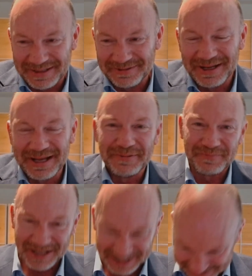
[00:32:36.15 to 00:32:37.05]
You did.
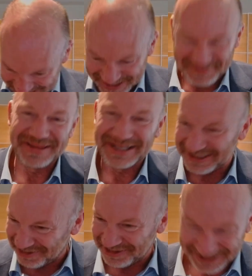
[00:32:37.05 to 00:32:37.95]
And it's taken
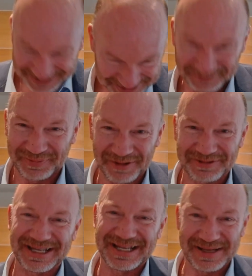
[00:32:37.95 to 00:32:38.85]
this long to still
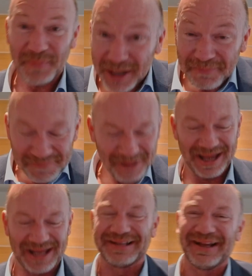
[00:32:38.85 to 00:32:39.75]
process it, but I'm
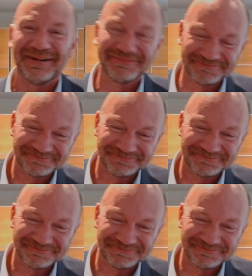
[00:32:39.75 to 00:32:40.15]
getting there.